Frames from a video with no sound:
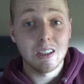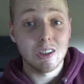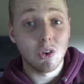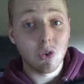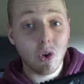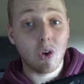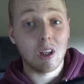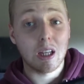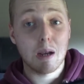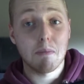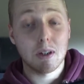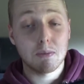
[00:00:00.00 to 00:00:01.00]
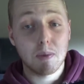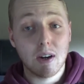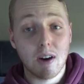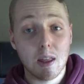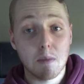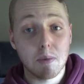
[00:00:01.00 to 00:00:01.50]
You're not going to get much better
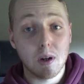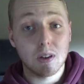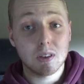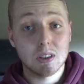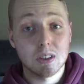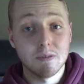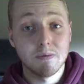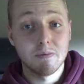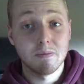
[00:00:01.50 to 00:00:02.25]
out of the box.